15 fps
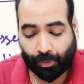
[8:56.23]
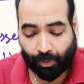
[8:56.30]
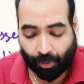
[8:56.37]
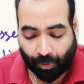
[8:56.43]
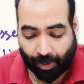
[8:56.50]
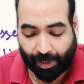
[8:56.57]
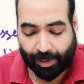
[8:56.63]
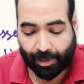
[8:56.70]

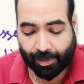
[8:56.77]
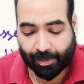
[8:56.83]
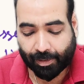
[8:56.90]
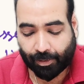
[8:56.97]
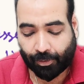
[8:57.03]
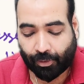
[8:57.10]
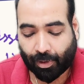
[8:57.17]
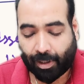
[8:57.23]
only this,
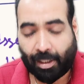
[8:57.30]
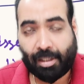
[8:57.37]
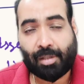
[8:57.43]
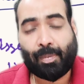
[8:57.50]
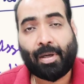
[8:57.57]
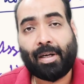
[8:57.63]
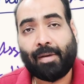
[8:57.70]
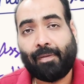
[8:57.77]
your
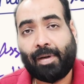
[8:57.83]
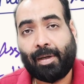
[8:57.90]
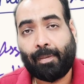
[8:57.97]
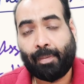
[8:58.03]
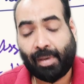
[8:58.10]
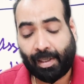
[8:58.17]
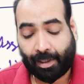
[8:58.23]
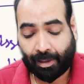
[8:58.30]
eligibility will
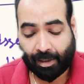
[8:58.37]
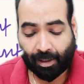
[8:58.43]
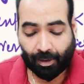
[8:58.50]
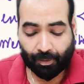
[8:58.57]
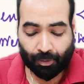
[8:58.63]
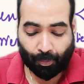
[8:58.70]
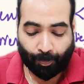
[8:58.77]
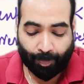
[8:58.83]
meet.
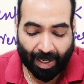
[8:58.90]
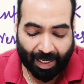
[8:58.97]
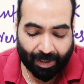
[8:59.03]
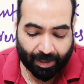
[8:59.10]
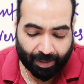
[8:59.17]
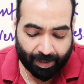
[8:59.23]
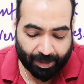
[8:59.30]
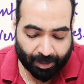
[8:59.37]
So
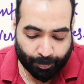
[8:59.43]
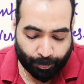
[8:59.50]
bank is